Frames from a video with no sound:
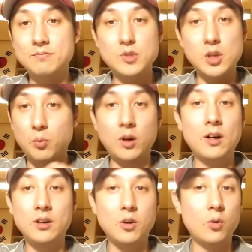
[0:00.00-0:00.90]

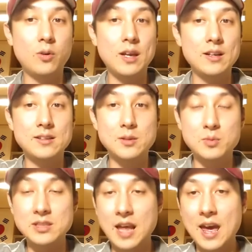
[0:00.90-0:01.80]
somewhere, go get
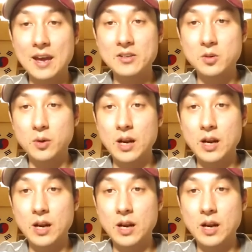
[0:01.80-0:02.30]
some snacks or